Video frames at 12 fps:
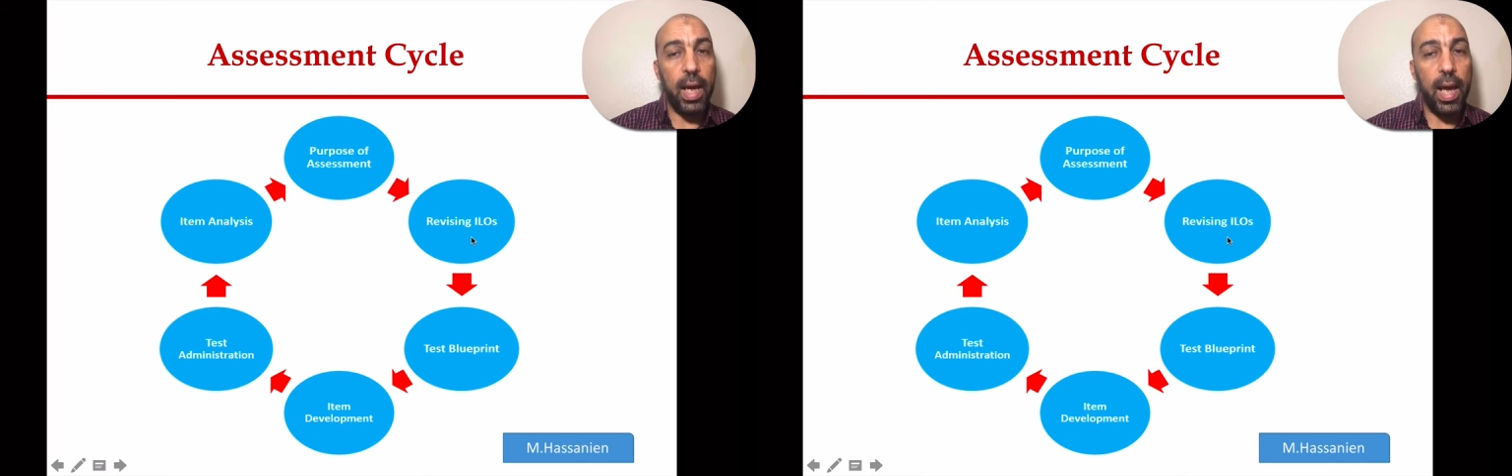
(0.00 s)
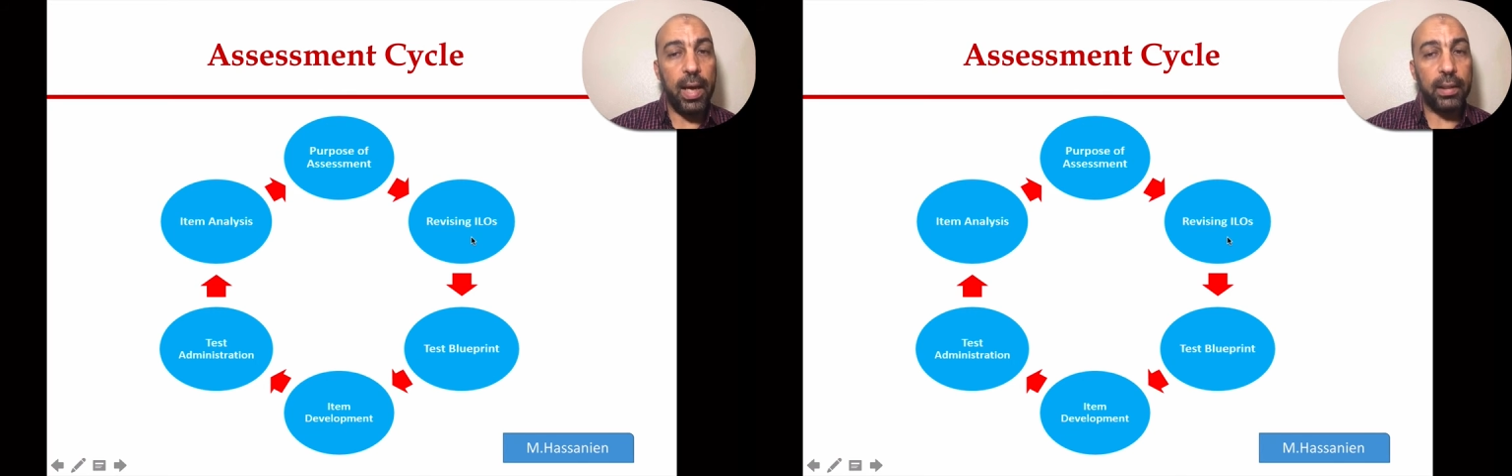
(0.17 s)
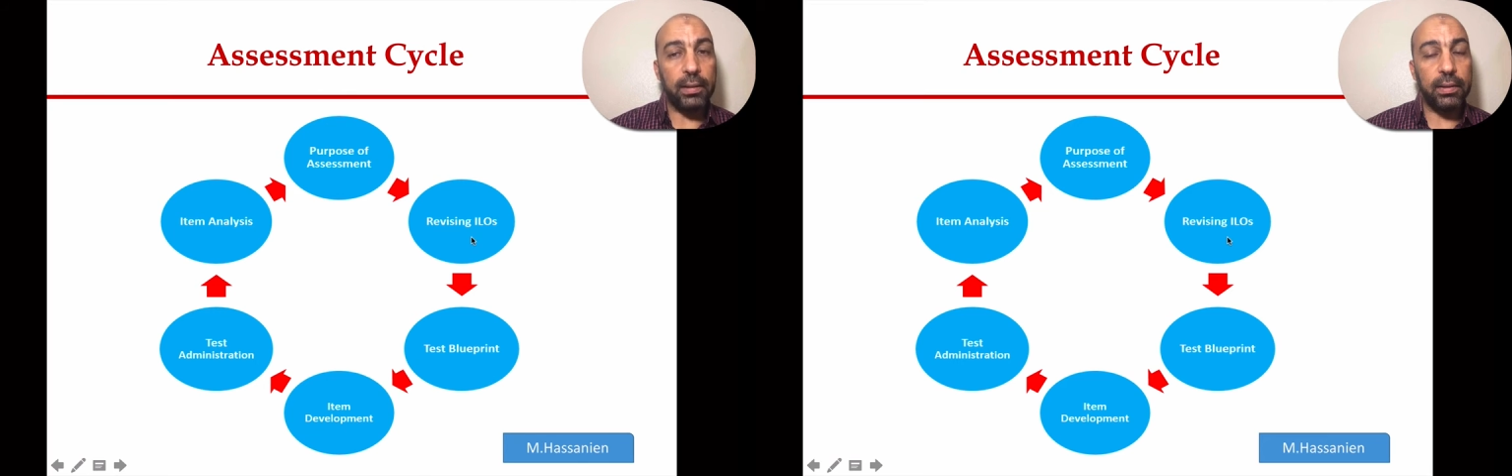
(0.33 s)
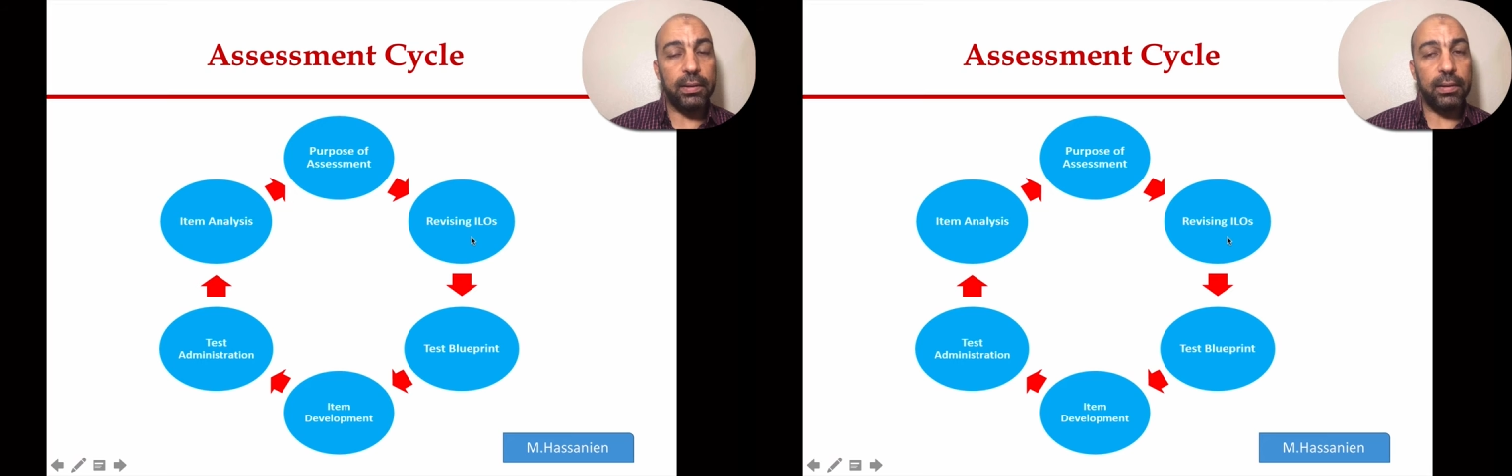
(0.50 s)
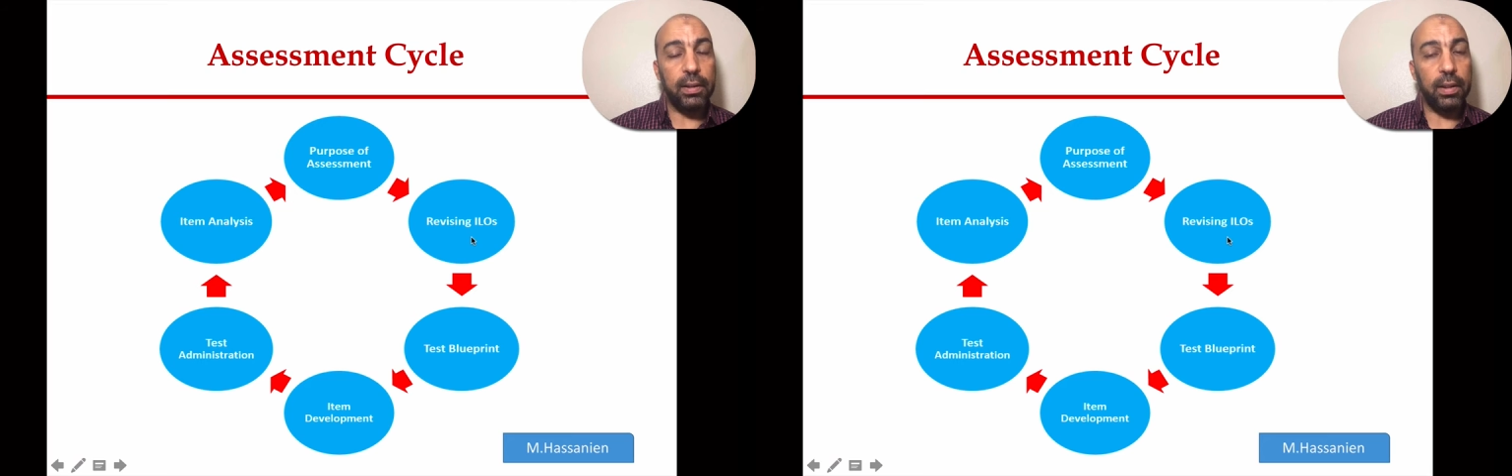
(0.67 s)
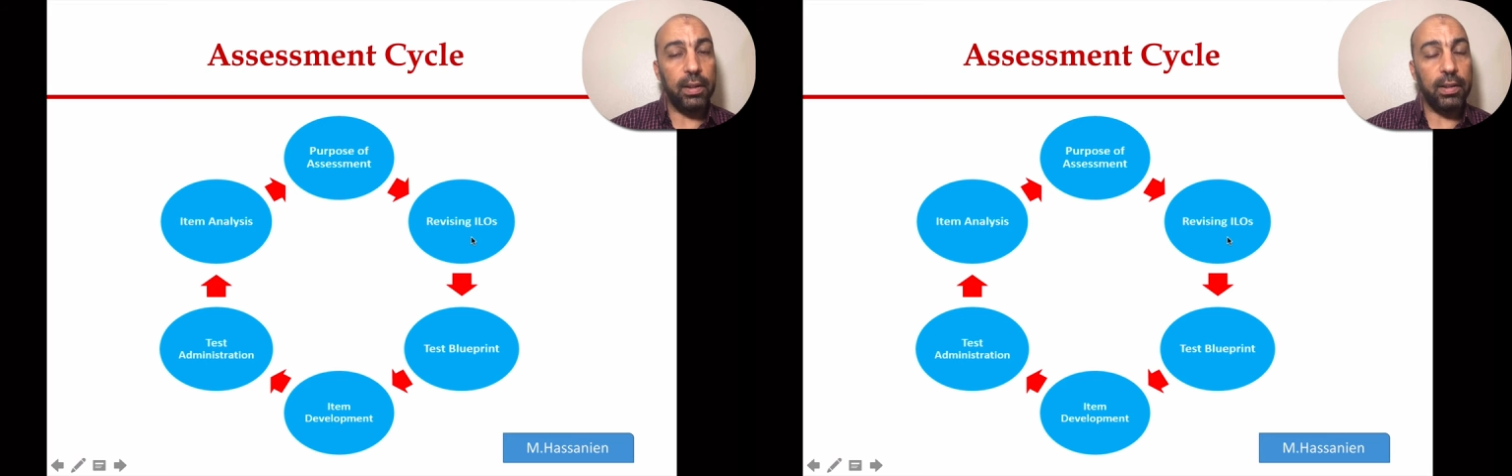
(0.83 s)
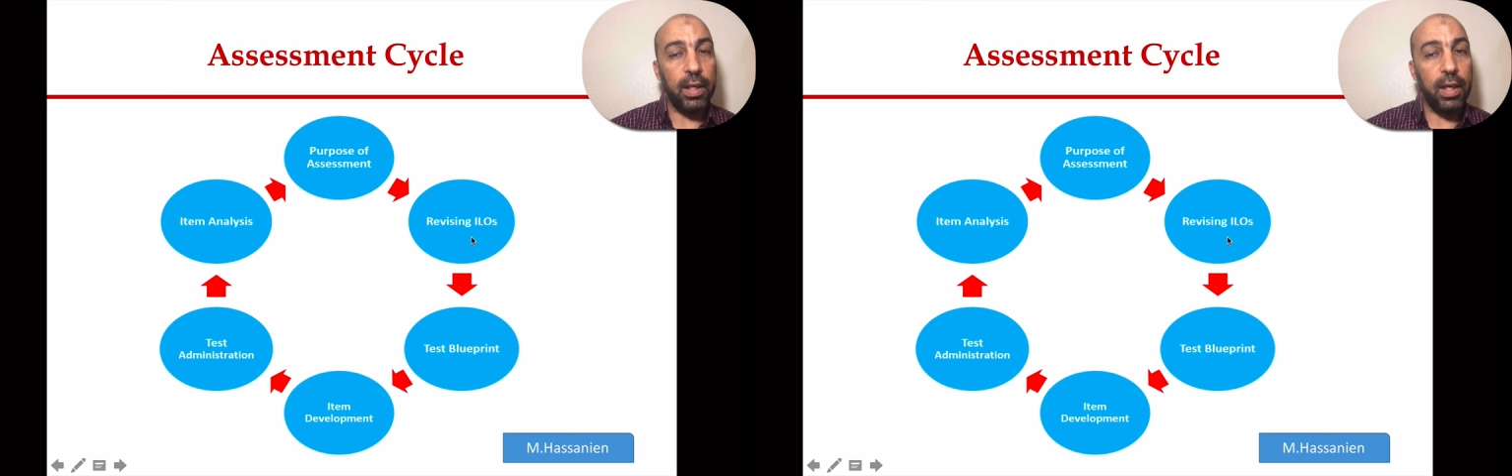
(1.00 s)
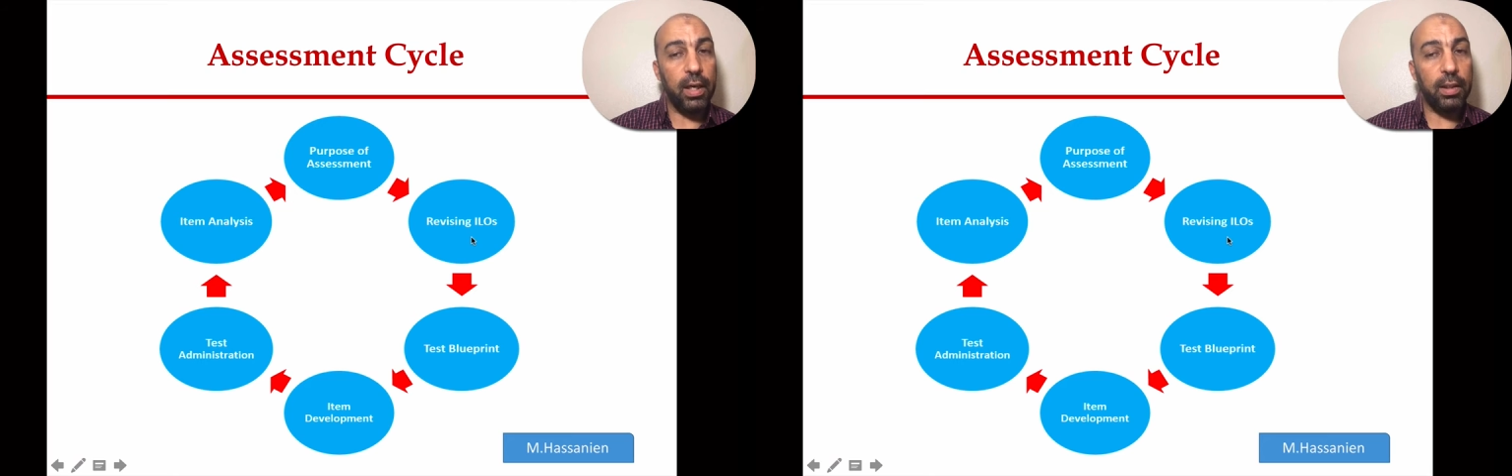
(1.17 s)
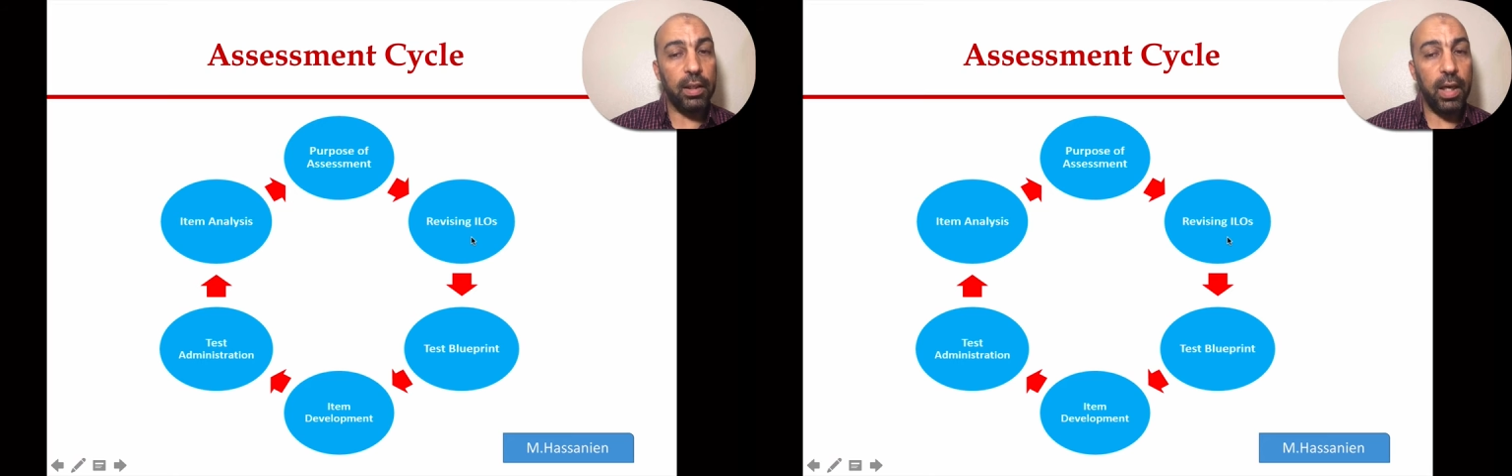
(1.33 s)
and the
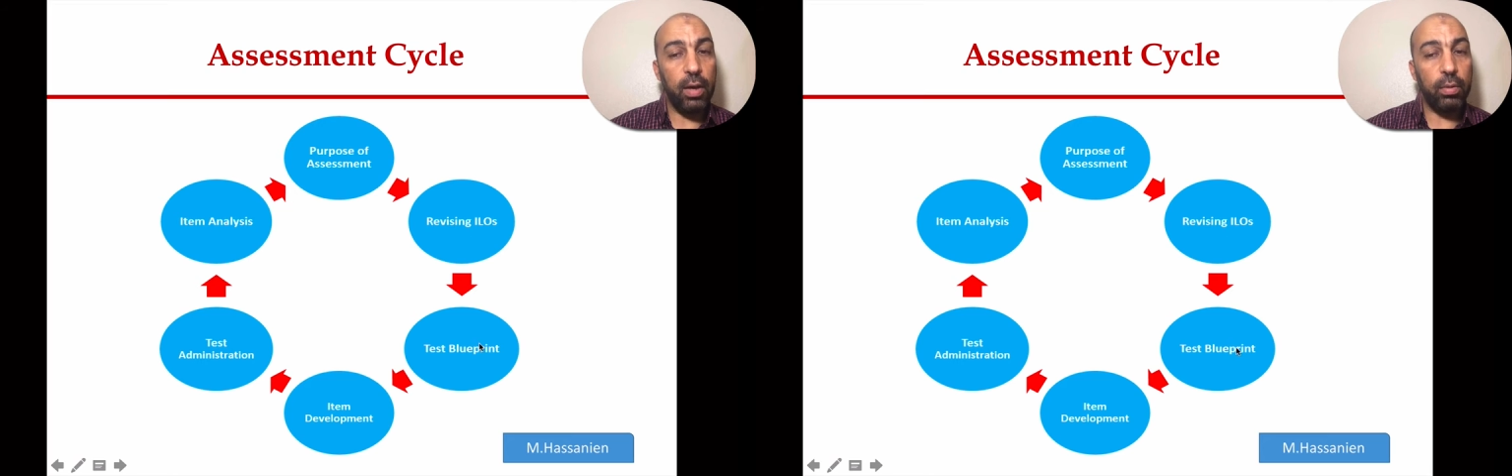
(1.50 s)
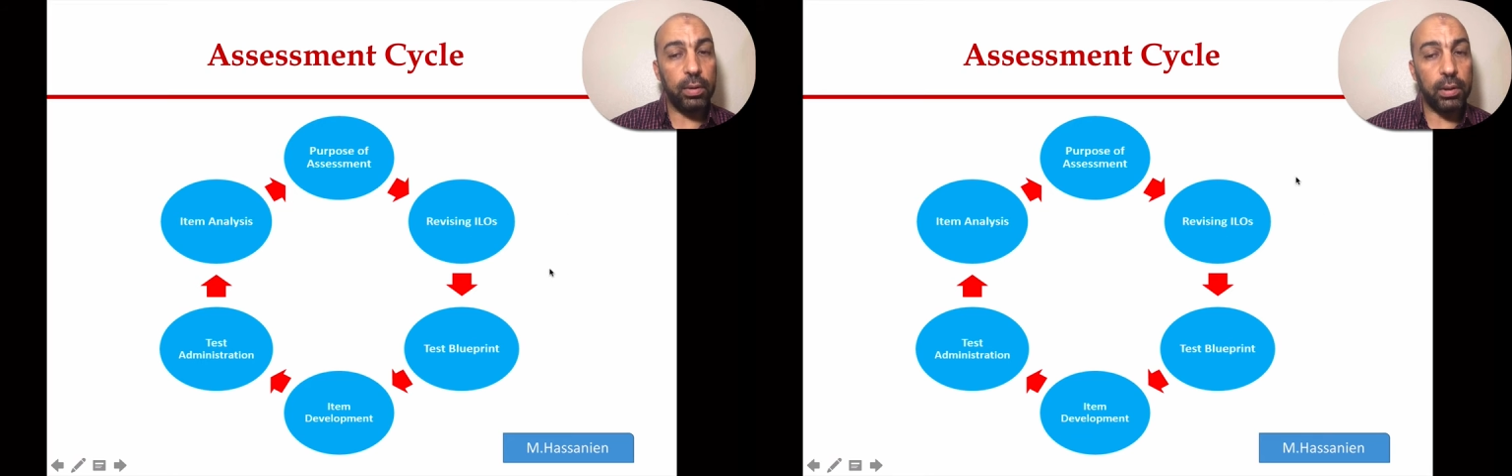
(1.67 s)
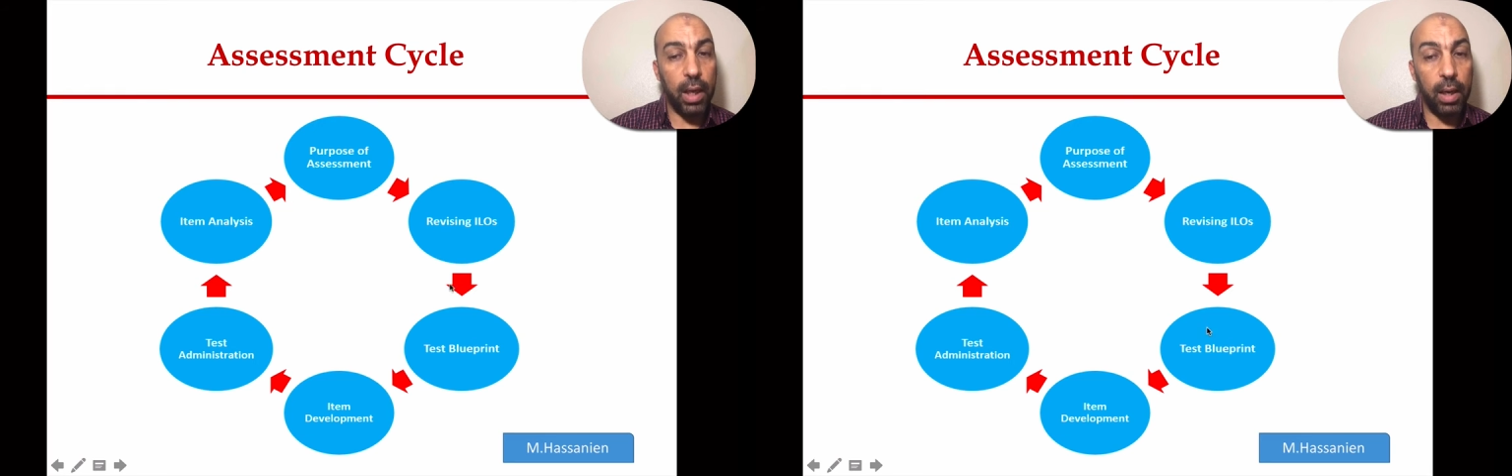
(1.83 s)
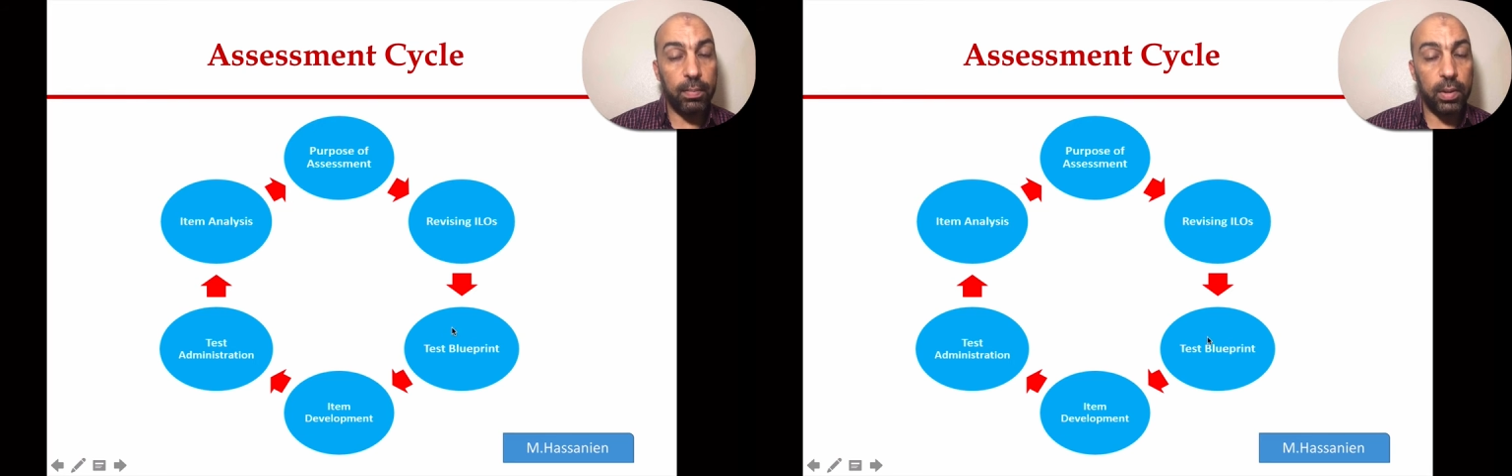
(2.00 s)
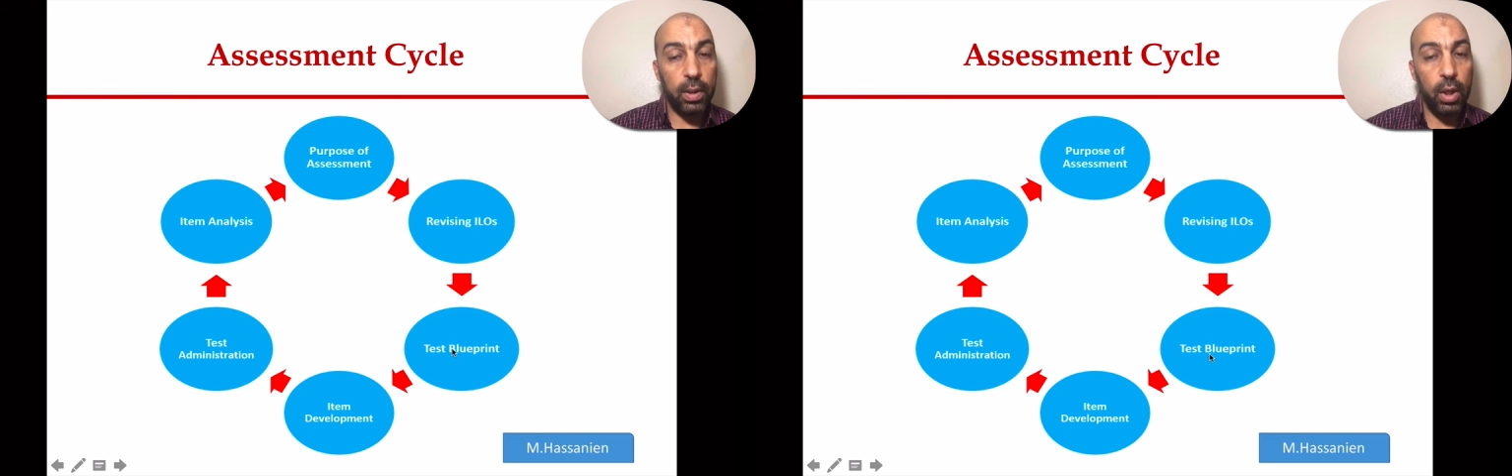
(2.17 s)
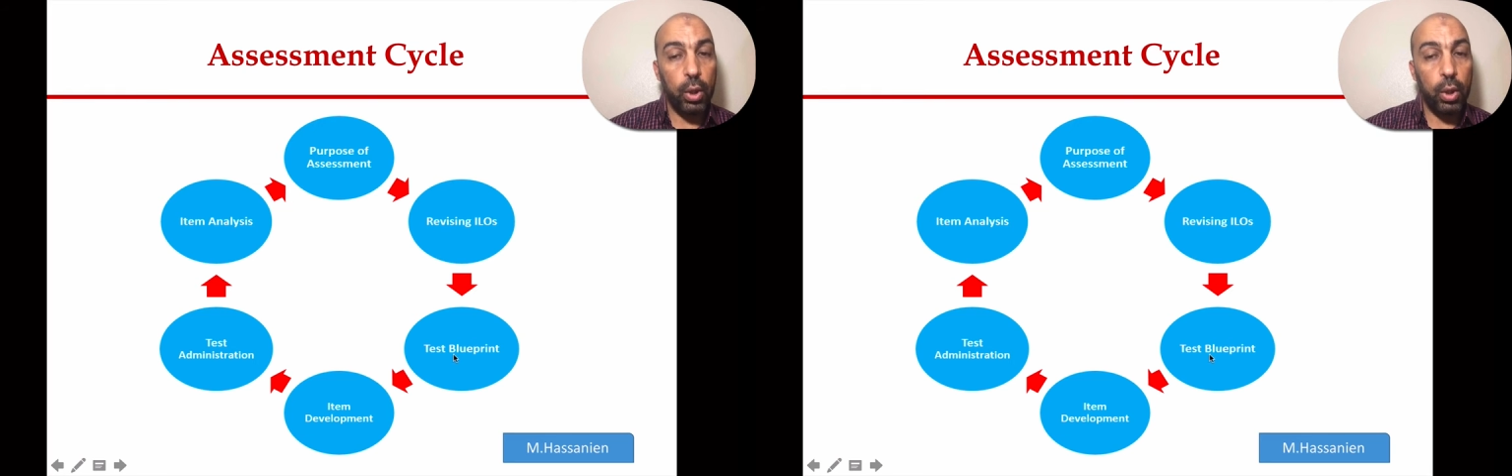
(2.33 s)
learning outcomes